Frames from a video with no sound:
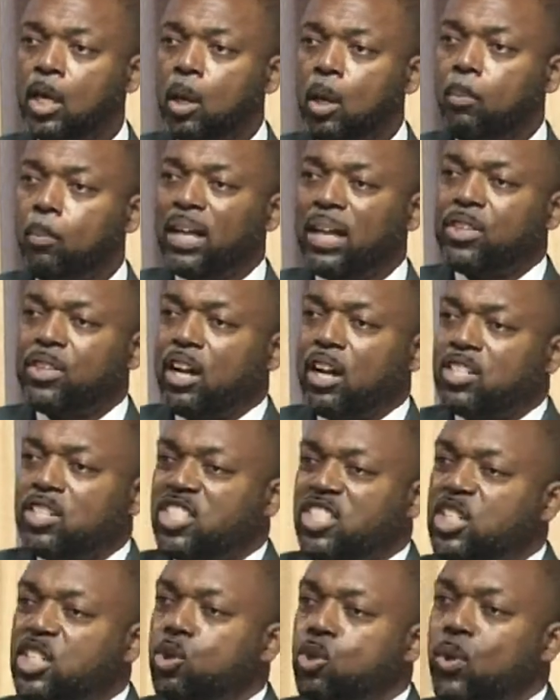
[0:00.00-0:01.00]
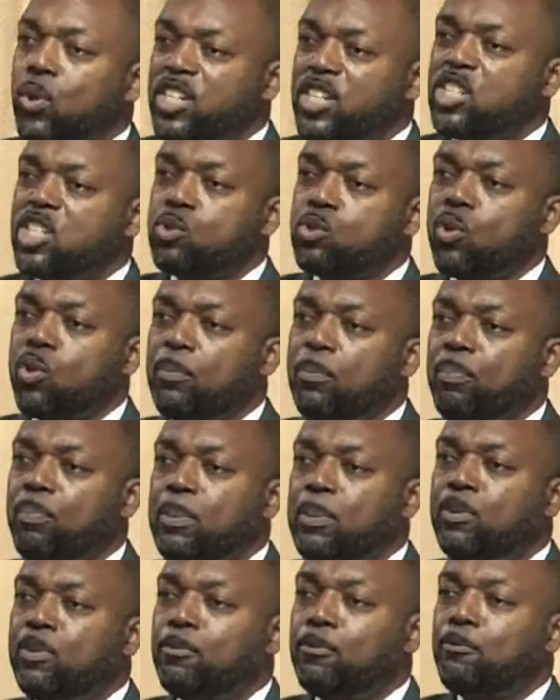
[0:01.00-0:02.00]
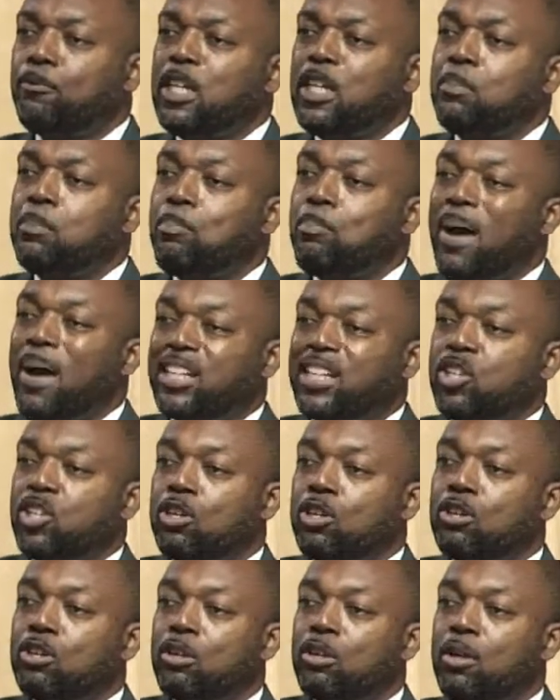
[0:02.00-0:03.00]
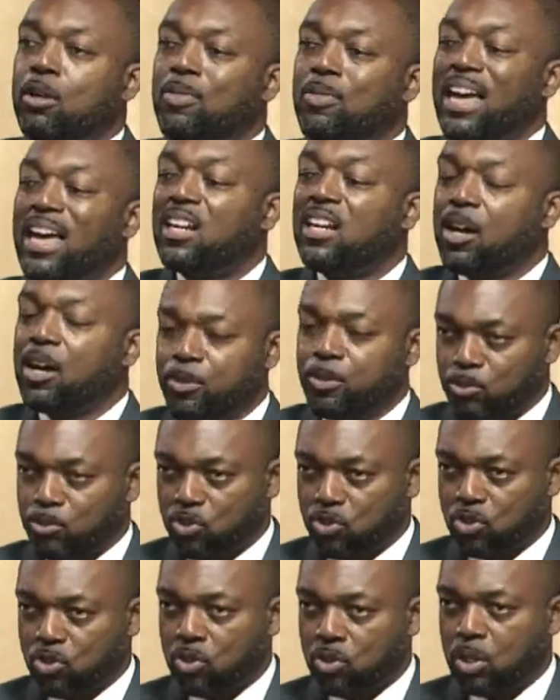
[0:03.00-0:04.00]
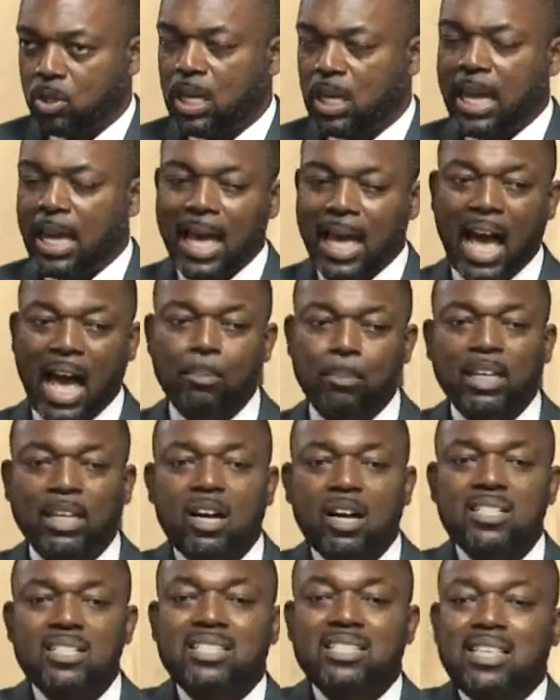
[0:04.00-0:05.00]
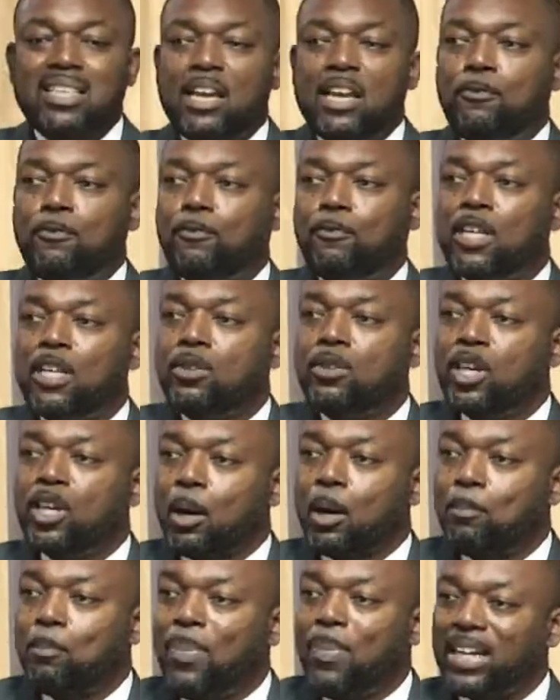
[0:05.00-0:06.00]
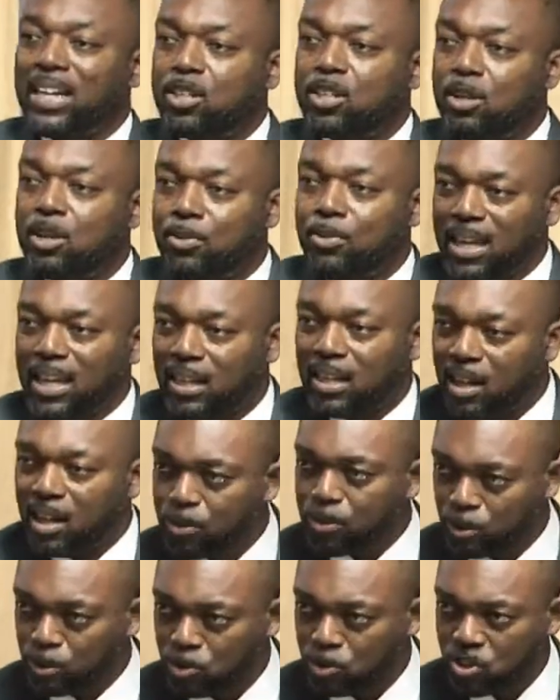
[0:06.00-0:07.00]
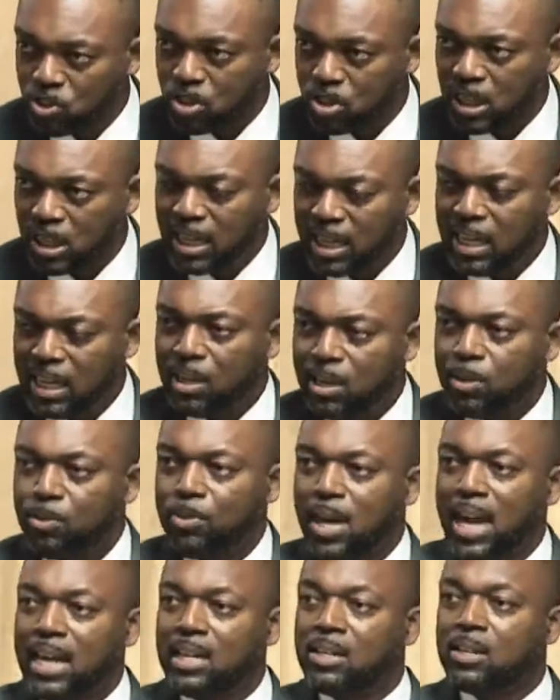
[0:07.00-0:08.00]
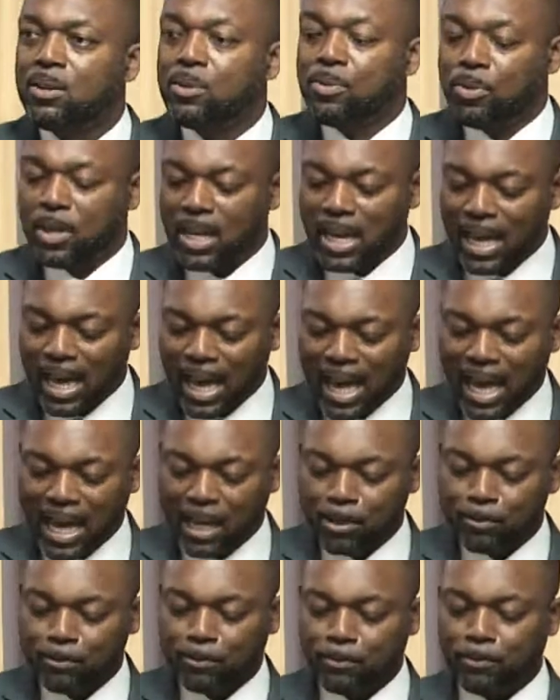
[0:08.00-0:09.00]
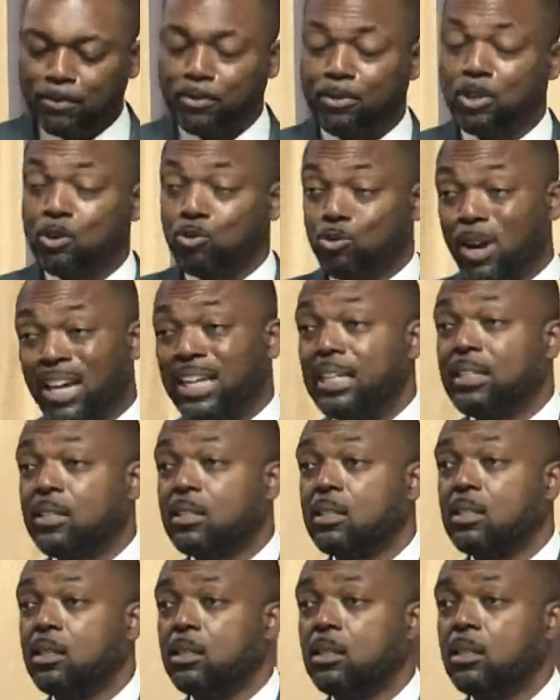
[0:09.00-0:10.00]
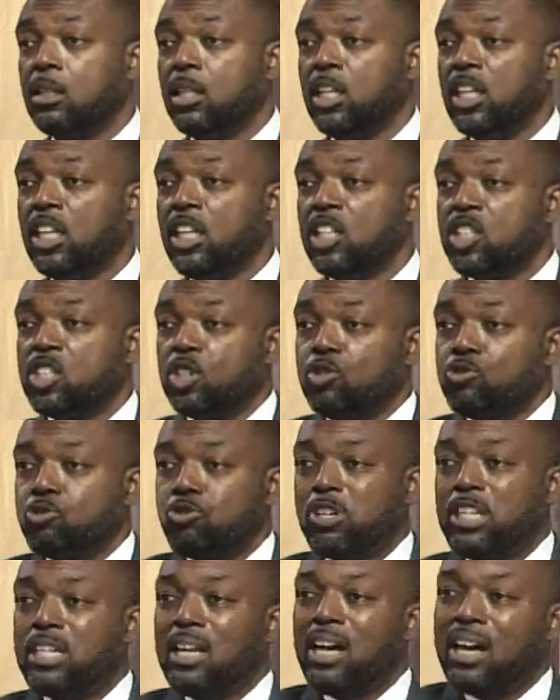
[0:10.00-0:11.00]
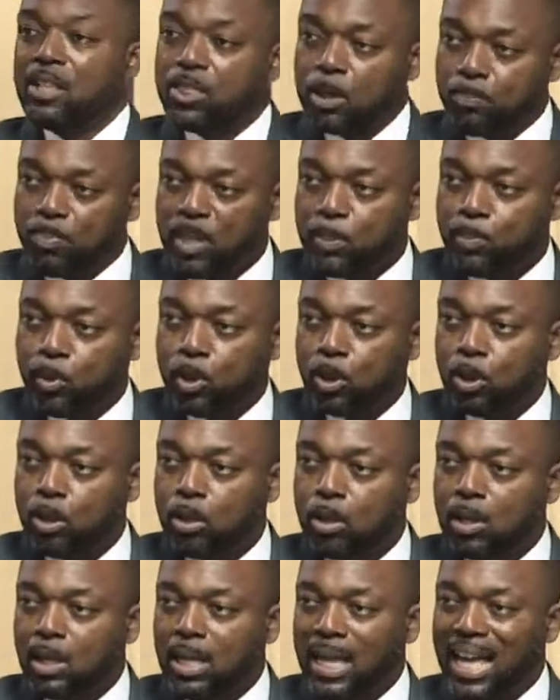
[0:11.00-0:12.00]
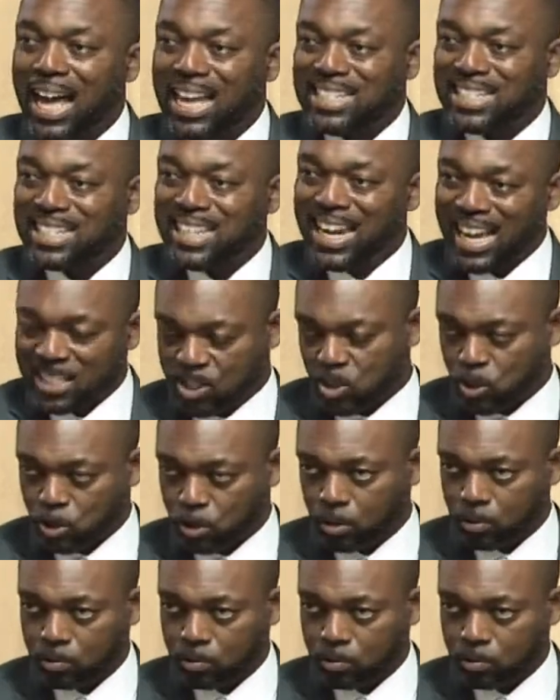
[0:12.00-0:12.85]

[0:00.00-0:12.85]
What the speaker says: But there are situations where people feel better than others. And because they feel they are better than others, then they have the right to treat other people as lesser,